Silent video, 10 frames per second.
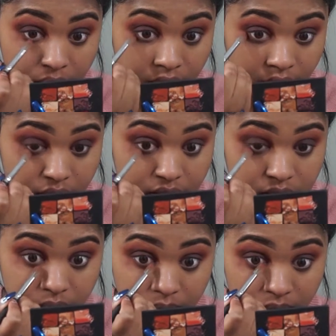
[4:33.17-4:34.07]
and kind of
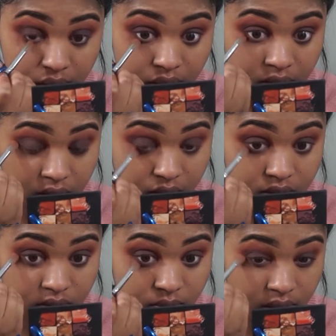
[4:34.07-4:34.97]
sweep that under
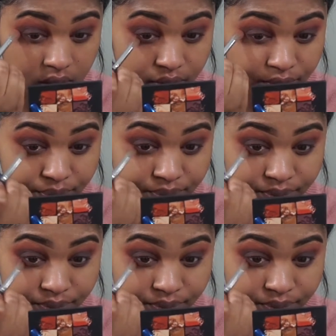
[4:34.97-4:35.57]
as well.